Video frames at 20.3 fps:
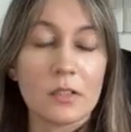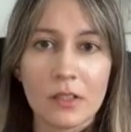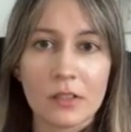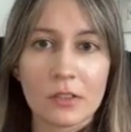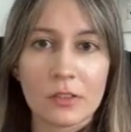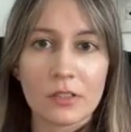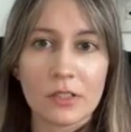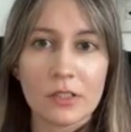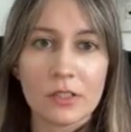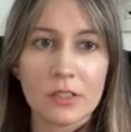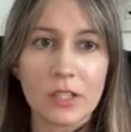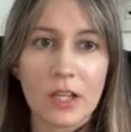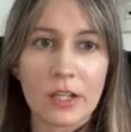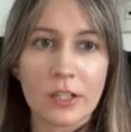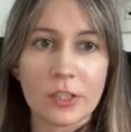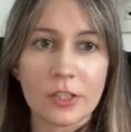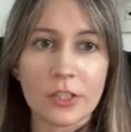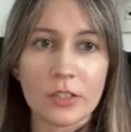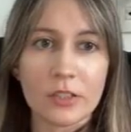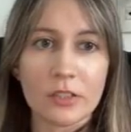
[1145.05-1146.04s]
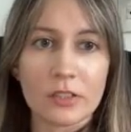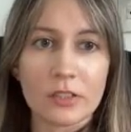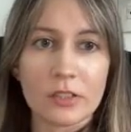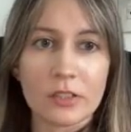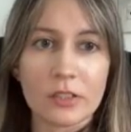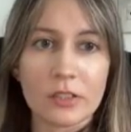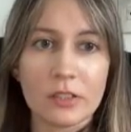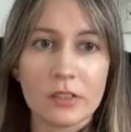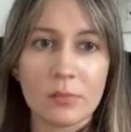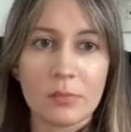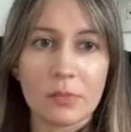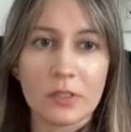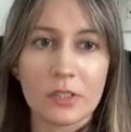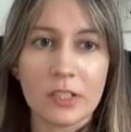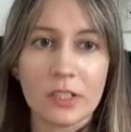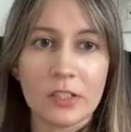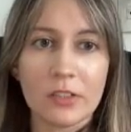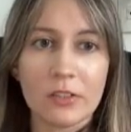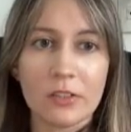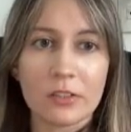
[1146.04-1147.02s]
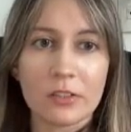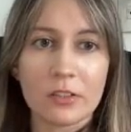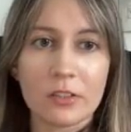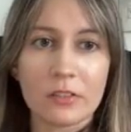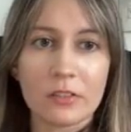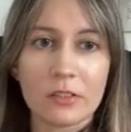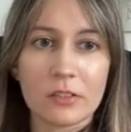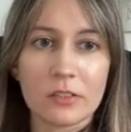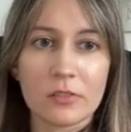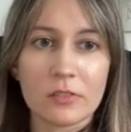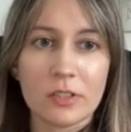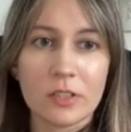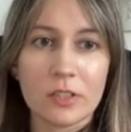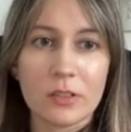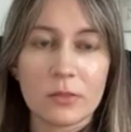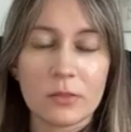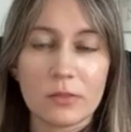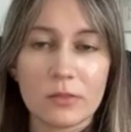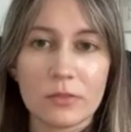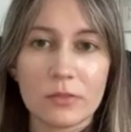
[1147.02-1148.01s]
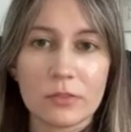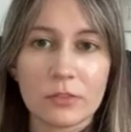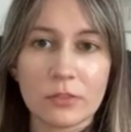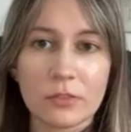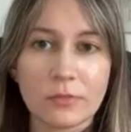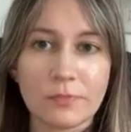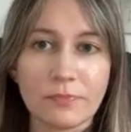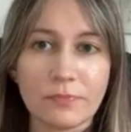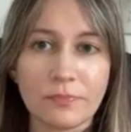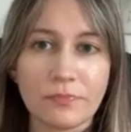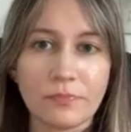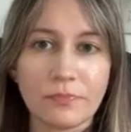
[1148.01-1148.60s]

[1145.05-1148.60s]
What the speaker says: So these sections in particular, it's really good for